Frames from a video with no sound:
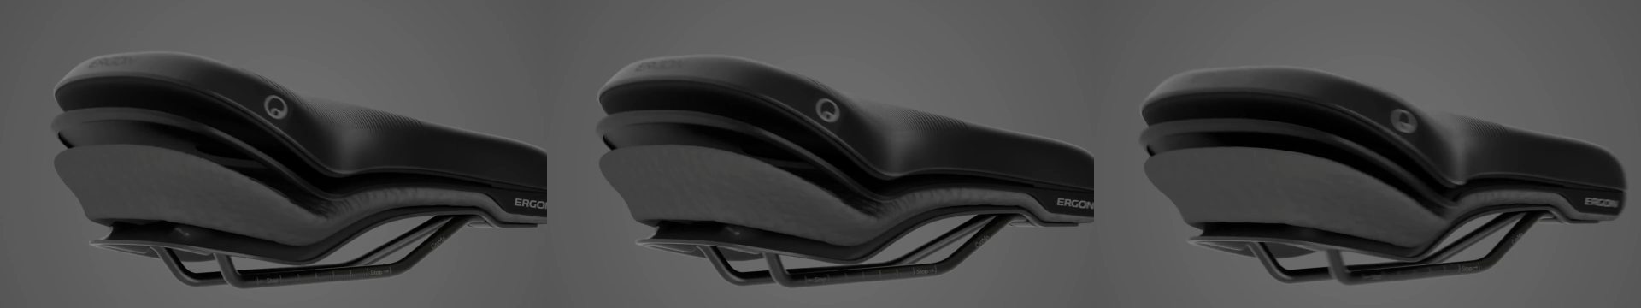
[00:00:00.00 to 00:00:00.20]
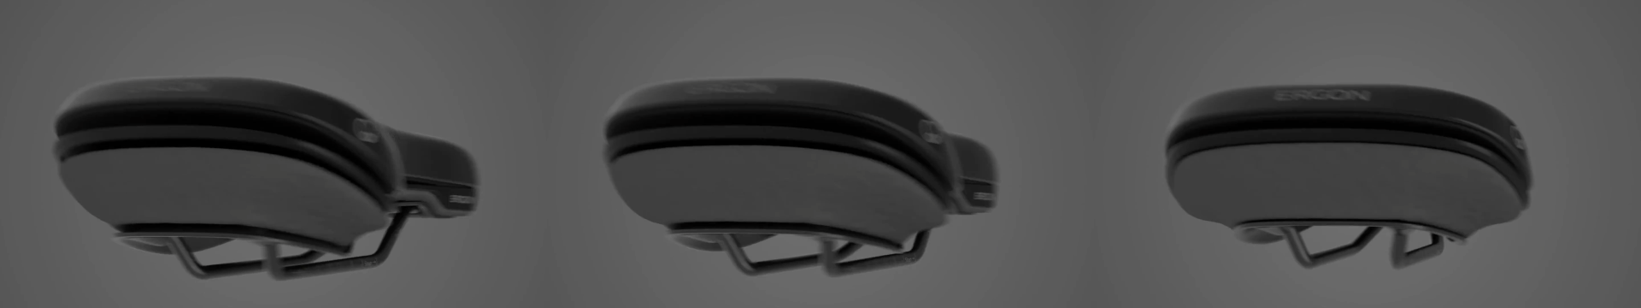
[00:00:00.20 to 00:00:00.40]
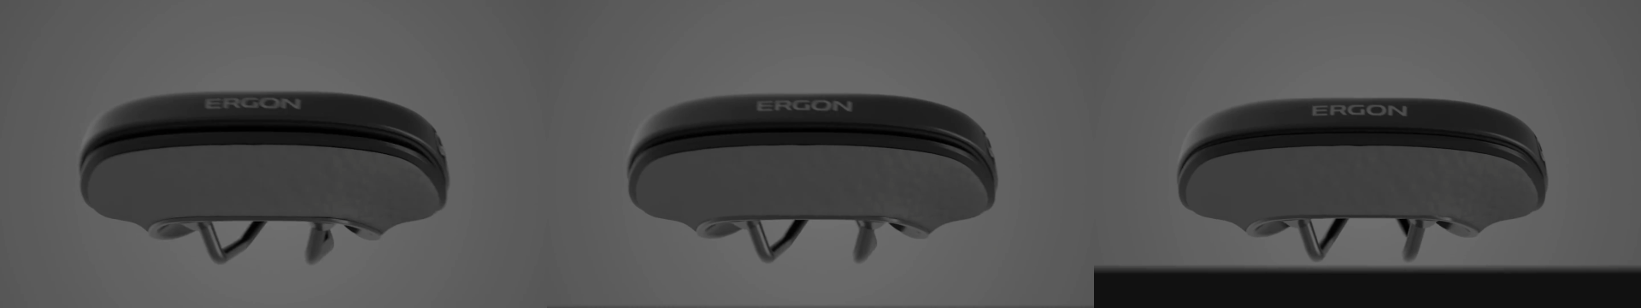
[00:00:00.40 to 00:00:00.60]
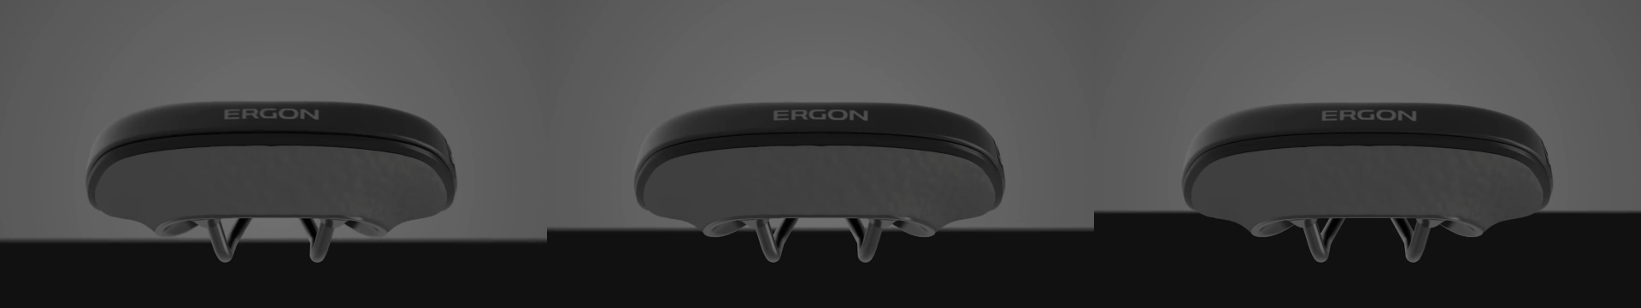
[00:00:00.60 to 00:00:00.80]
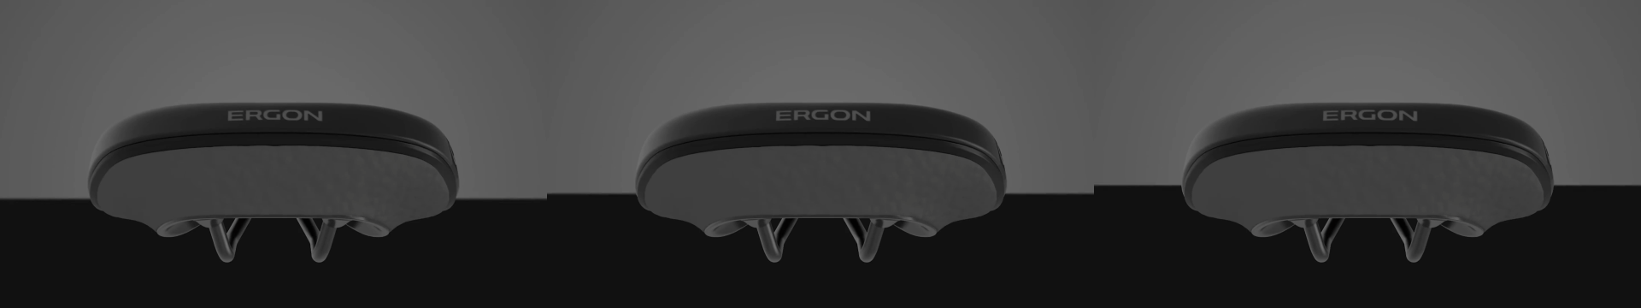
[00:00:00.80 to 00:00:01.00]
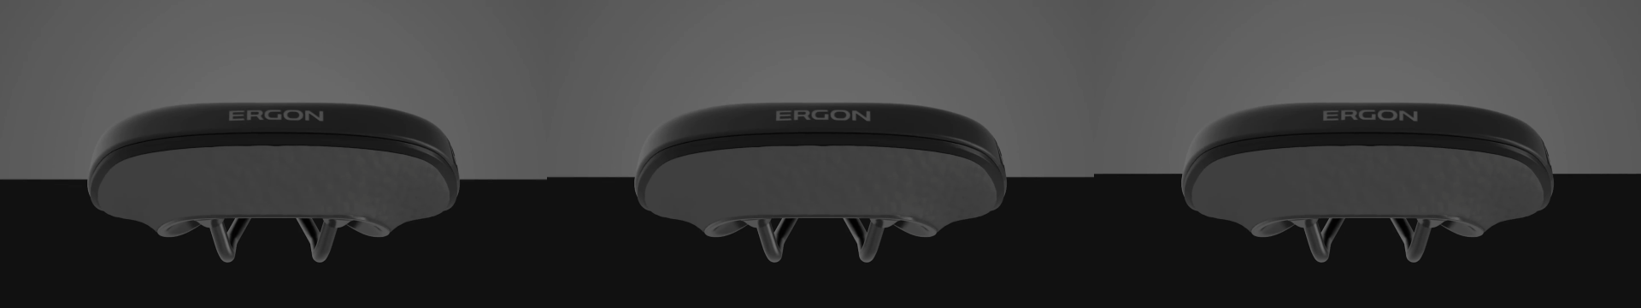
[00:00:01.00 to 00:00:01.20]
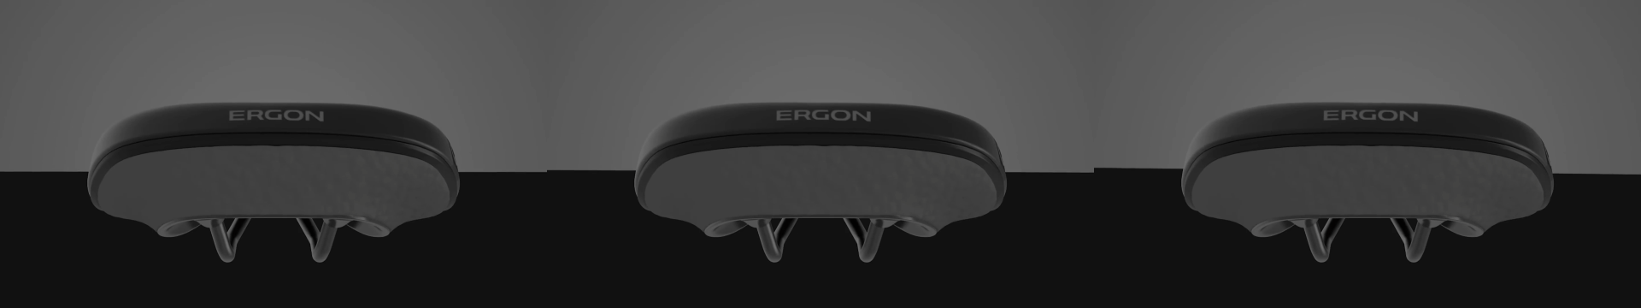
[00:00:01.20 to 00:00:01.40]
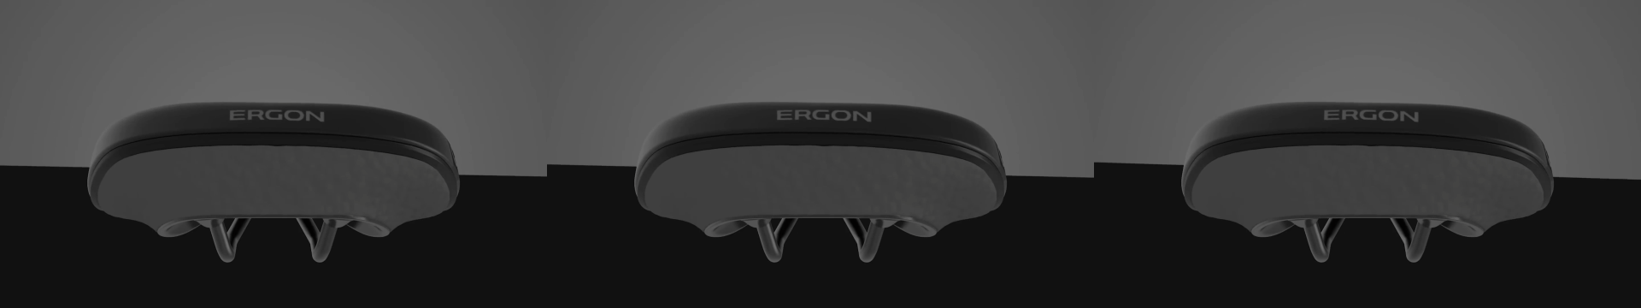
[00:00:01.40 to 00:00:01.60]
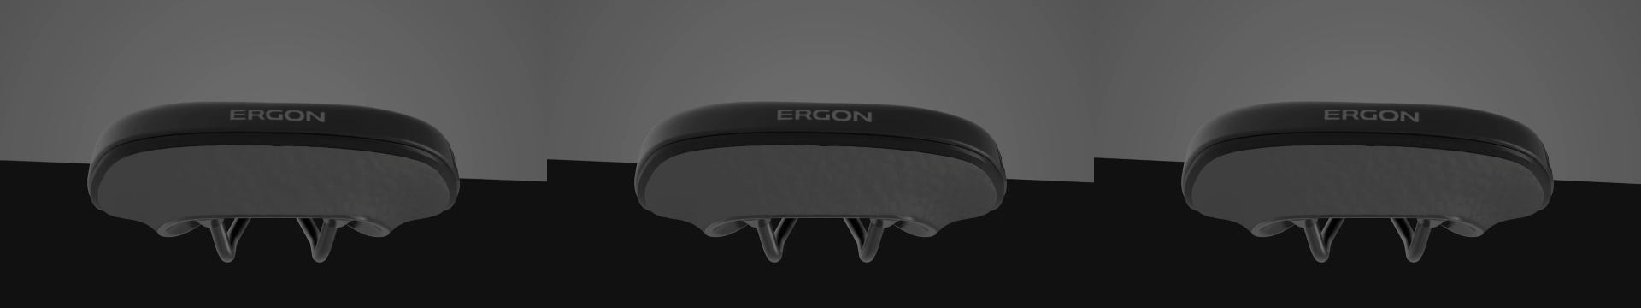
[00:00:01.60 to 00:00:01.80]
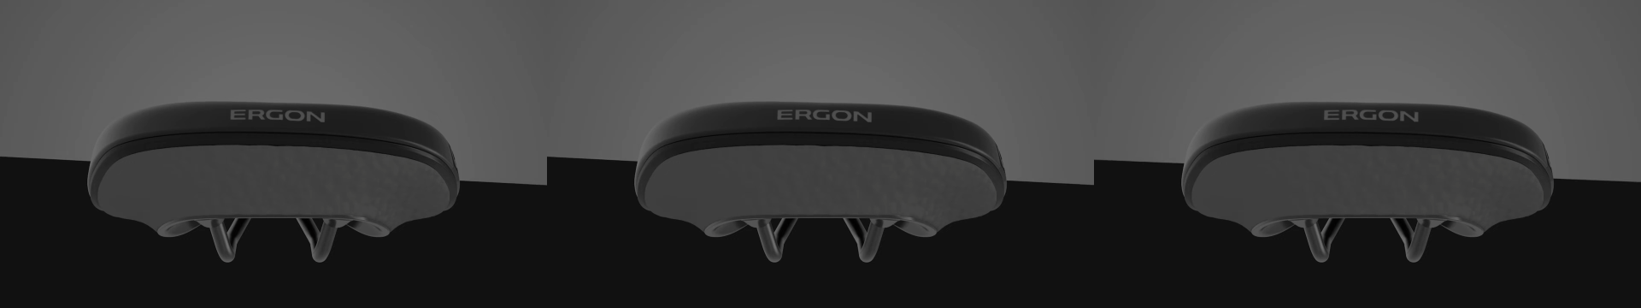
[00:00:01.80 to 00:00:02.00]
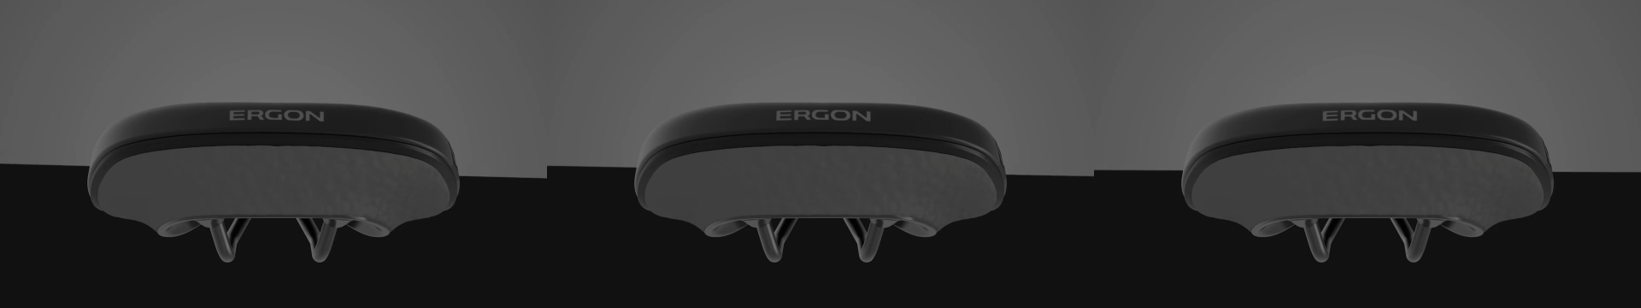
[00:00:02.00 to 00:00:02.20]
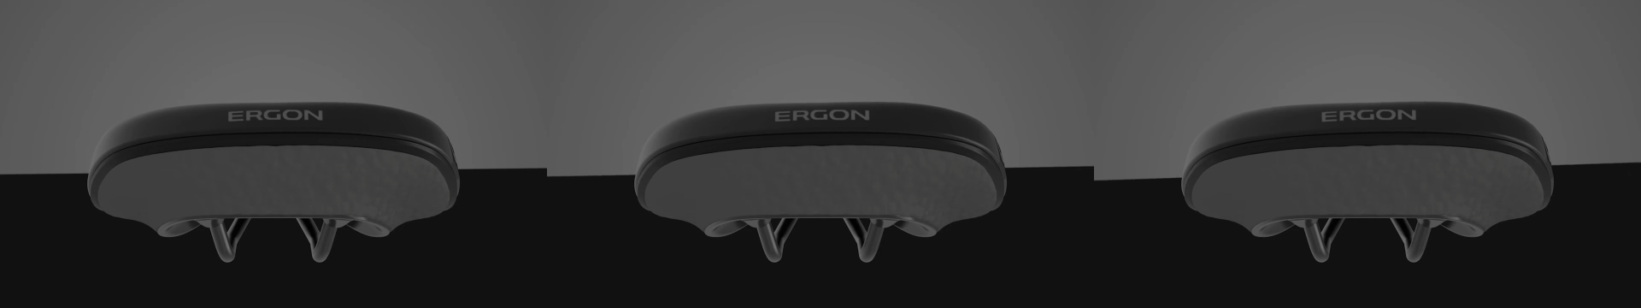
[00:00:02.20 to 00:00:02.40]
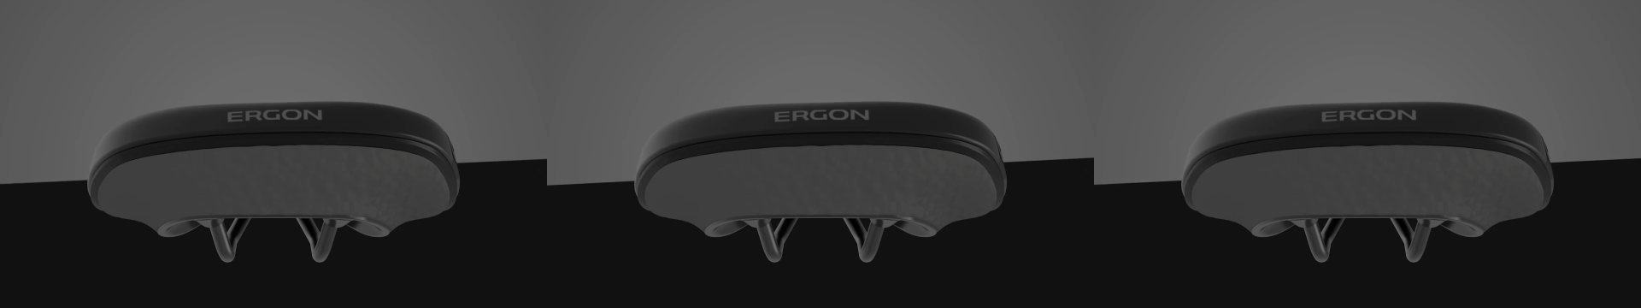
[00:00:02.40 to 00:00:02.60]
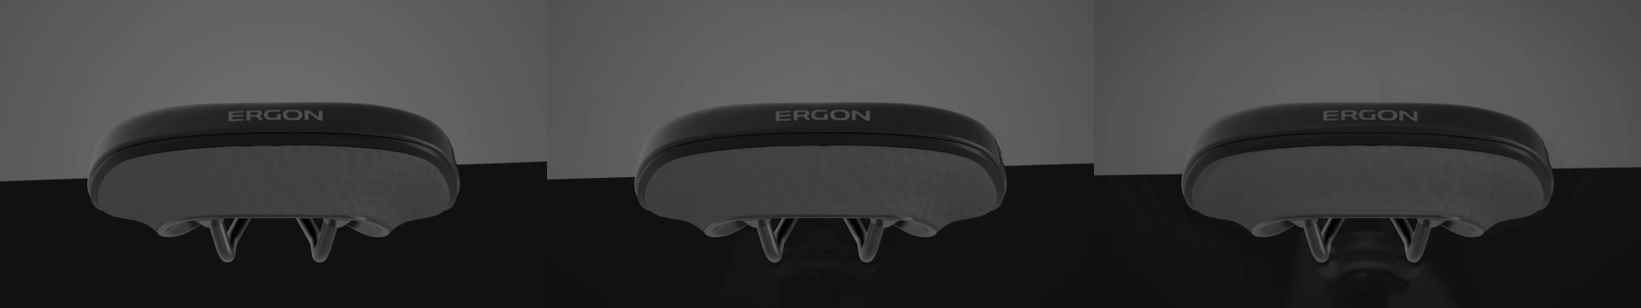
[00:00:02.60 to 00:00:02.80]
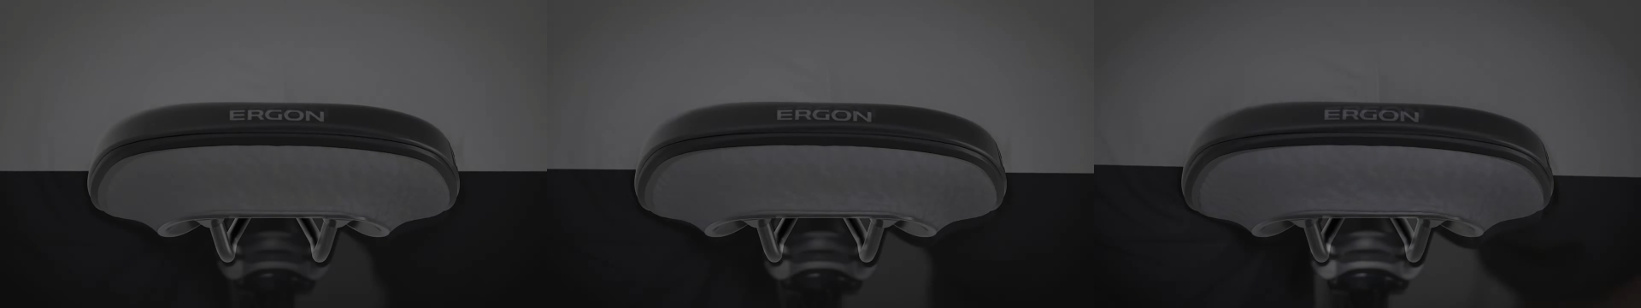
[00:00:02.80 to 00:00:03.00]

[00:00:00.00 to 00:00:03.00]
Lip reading: No face is visible, so there are no lips to read.